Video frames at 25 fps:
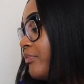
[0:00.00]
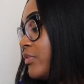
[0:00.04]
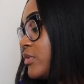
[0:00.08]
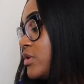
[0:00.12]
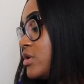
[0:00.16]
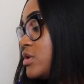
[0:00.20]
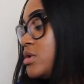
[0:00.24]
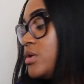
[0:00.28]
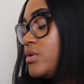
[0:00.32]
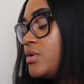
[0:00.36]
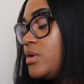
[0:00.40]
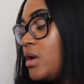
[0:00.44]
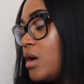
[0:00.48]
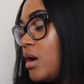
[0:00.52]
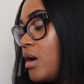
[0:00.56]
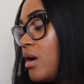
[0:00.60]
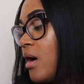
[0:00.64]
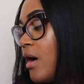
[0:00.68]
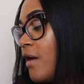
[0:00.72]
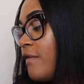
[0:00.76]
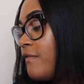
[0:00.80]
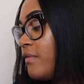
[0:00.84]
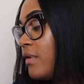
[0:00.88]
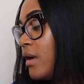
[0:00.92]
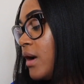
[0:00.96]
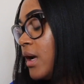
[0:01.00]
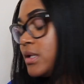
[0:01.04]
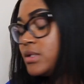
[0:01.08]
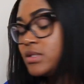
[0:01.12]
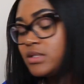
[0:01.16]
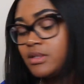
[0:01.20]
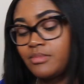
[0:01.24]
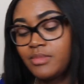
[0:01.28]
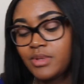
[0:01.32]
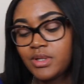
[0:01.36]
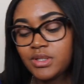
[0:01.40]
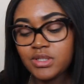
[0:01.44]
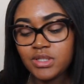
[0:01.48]
So yeah, I forgot to
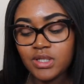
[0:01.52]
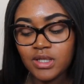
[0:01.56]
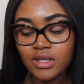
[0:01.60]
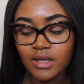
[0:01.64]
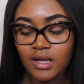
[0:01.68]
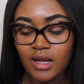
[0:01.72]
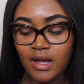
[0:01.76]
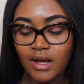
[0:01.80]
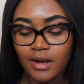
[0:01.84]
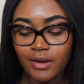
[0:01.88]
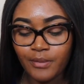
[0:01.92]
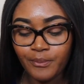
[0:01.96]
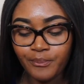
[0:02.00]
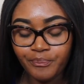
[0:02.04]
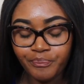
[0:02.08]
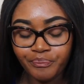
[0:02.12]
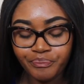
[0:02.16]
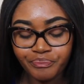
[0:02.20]
mention that